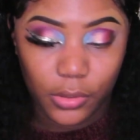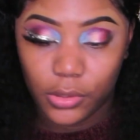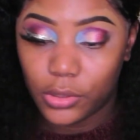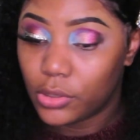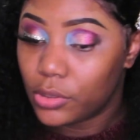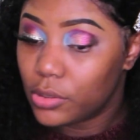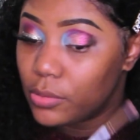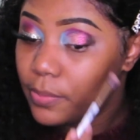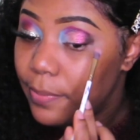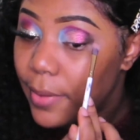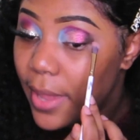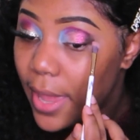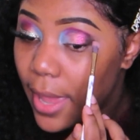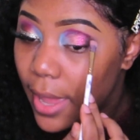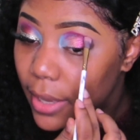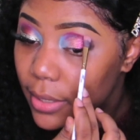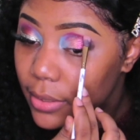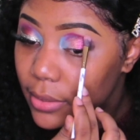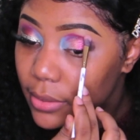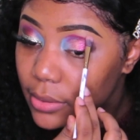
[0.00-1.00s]
Just
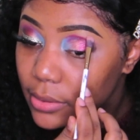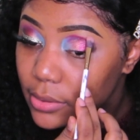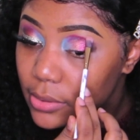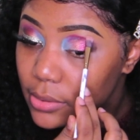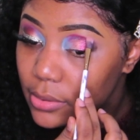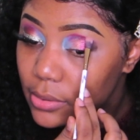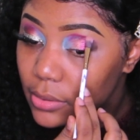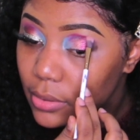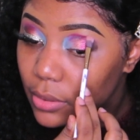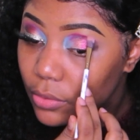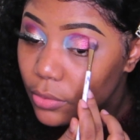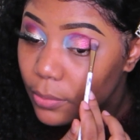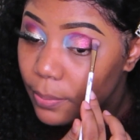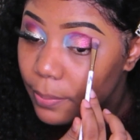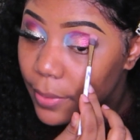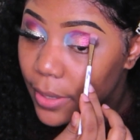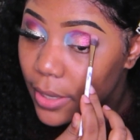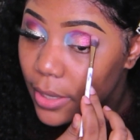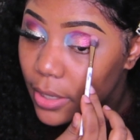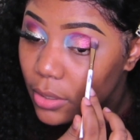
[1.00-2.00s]
pat this little
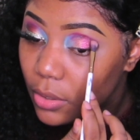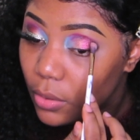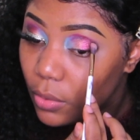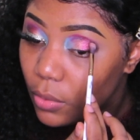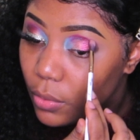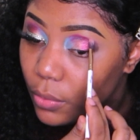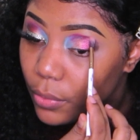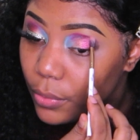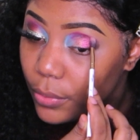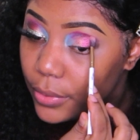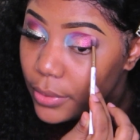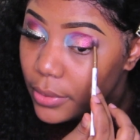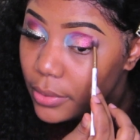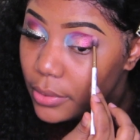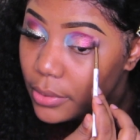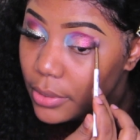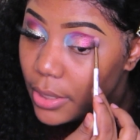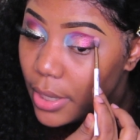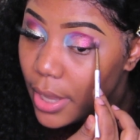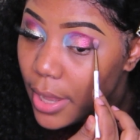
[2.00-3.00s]
pink on
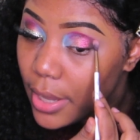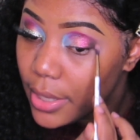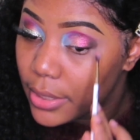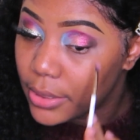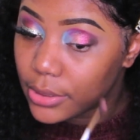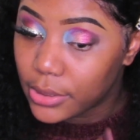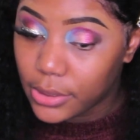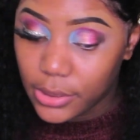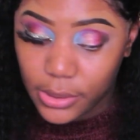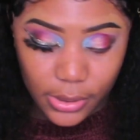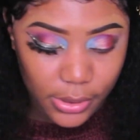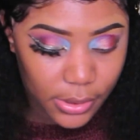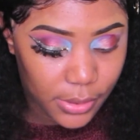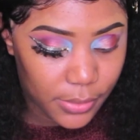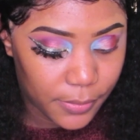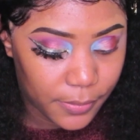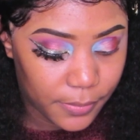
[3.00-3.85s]
the edges.